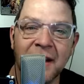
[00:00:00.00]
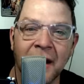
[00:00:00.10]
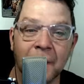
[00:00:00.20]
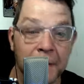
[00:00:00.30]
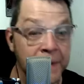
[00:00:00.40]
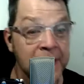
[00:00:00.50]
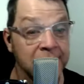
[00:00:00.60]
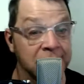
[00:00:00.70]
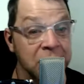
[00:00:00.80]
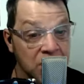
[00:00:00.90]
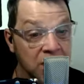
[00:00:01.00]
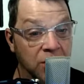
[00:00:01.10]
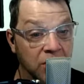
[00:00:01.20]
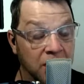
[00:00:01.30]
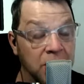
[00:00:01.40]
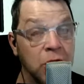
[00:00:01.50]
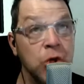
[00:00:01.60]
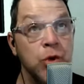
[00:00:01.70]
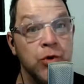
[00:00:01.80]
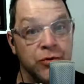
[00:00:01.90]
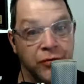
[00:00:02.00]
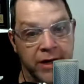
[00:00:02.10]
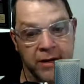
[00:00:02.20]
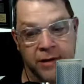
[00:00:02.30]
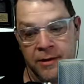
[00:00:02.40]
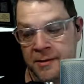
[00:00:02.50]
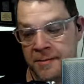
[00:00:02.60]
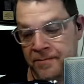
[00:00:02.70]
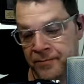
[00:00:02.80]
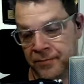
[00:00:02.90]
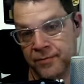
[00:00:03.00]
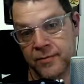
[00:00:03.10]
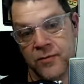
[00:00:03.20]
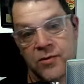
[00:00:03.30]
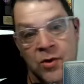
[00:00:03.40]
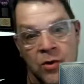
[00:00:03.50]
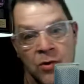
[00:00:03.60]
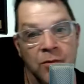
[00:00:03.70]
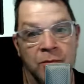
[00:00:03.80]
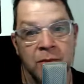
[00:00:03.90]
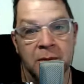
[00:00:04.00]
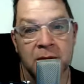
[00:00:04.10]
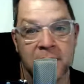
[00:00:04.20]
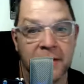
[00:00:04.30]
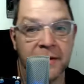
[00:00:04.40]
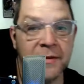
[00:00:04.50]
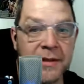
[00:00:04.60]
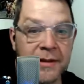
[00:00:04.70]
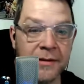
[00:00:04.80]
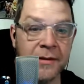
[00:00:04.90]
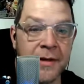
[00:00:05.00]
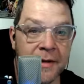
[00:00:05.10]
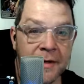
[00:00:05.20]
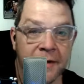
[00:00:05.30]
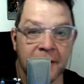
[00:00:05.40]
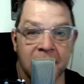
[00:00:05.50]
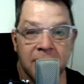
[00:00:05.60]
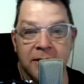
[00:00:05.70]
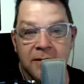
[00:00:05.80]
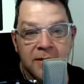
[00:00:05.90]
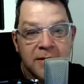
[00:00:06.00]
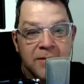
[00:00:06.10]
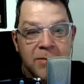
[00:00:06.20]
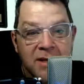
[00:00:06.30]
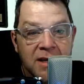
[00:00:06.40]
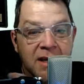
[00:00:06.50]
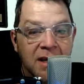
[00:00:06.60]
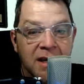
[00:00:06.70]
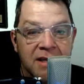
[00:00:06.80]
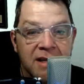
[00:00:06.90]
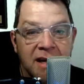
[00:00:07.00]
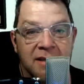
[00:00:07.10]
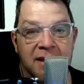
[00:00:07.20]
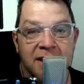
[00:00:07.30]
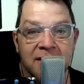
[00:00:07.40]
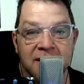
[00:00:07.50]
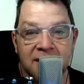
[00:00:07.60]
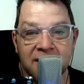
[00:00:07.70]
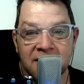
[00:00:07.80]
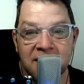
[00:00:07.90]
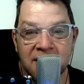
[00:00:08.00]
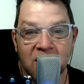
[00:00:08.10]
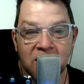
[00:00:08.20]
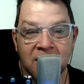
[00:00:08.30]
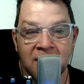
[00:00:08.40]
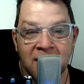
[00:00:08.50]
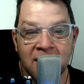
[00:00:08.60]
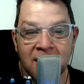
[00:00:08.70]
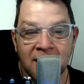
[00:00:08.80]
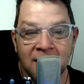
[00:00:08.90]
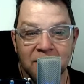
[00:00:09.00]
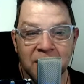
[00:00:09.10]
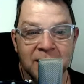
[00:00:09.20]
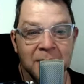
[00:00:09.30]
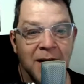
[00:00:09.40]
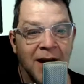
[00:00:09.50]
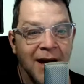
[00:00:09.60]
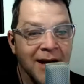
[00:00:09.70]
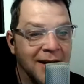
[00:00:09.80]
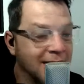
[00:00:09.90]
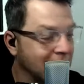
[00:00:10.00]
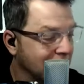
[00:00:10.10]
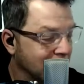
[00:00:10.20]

But peanuts in general, I'm a huge fan. So maybe I need to book a gig down there in the Dothan, bring some Ahaya